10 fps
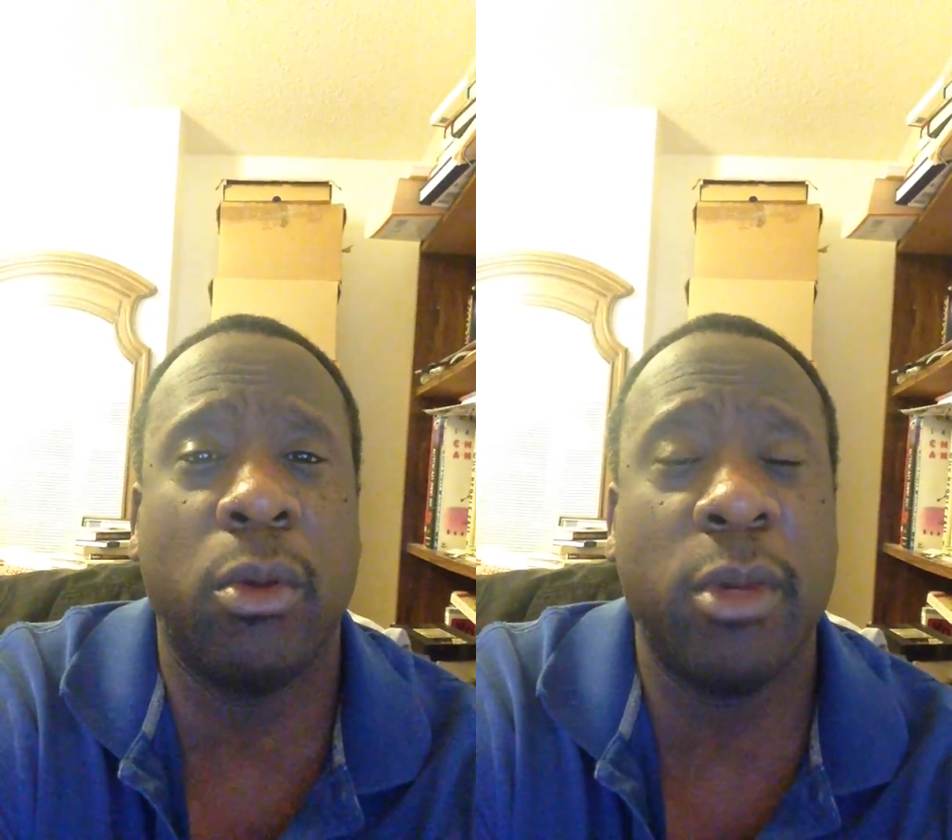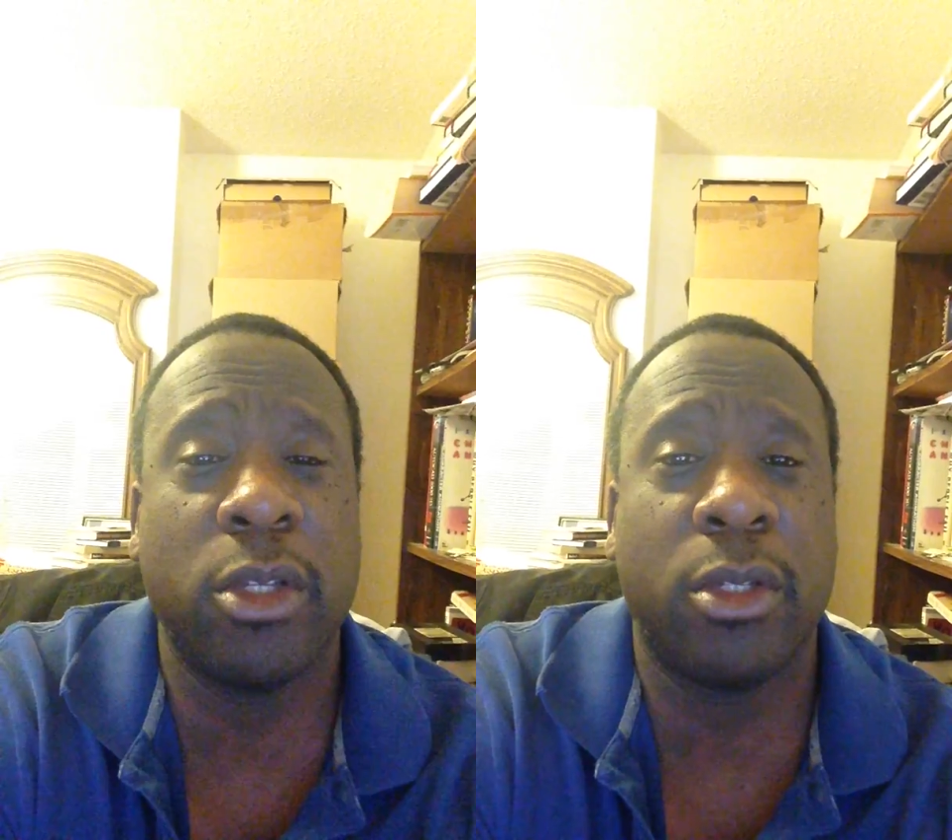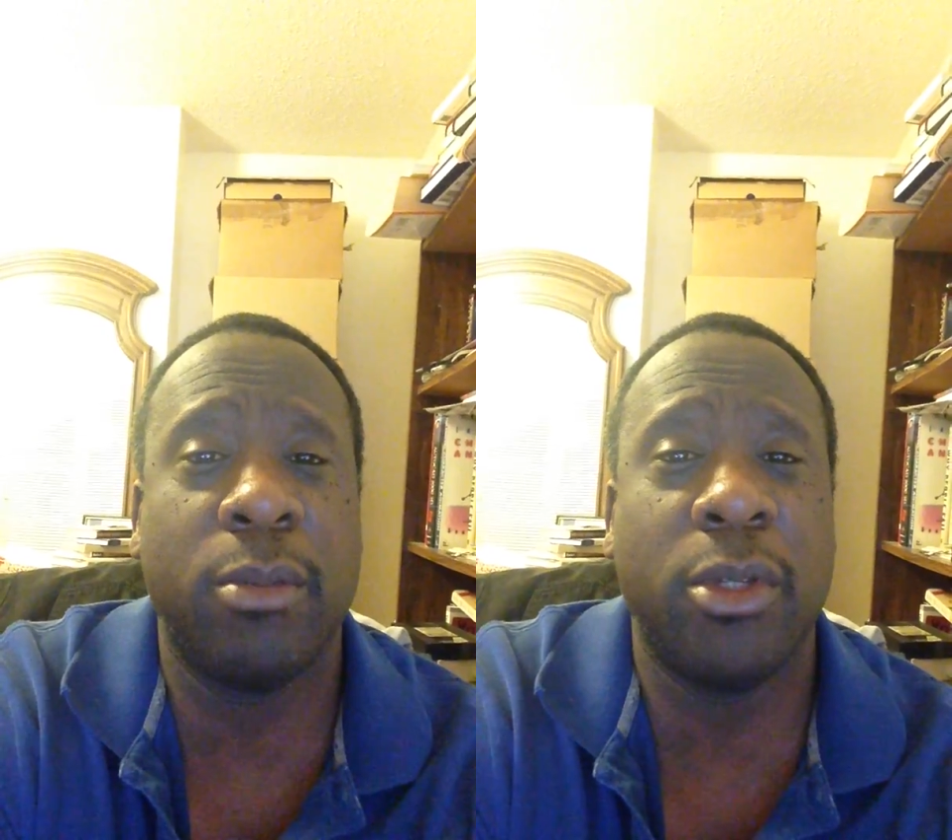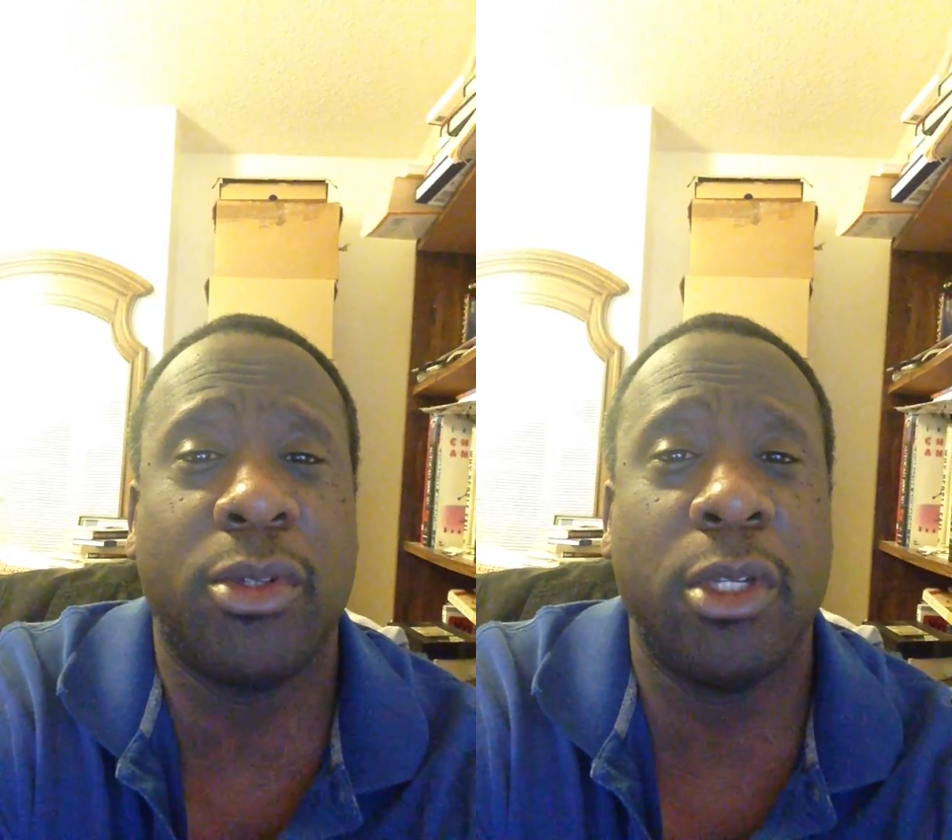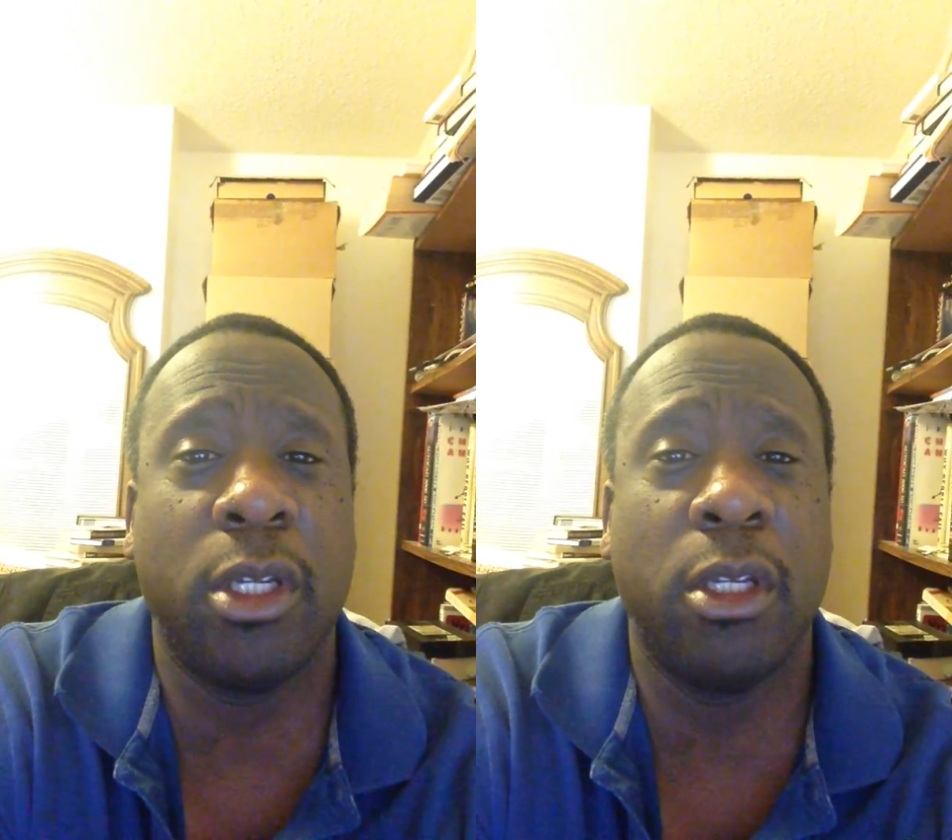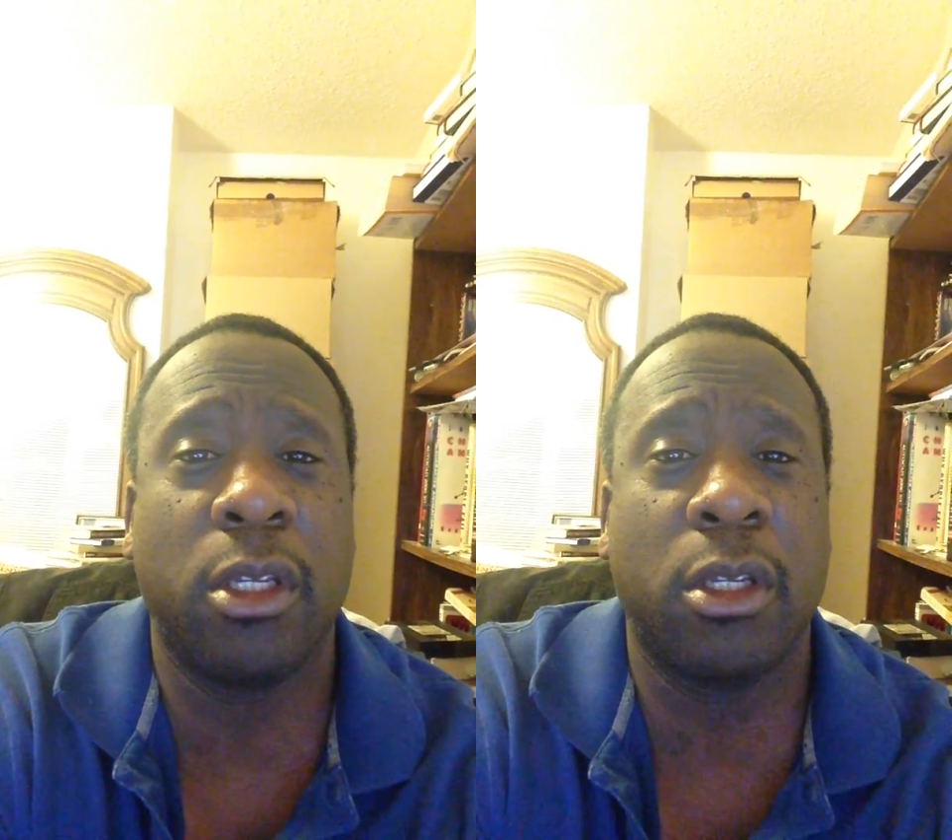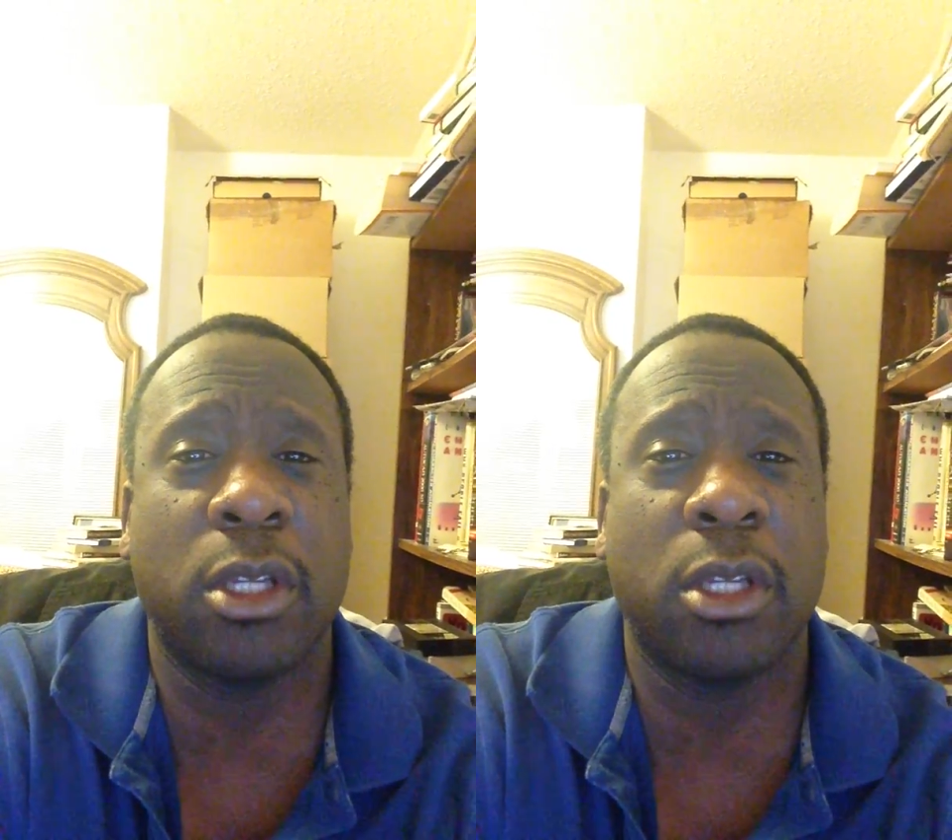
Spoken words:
remains to be seen,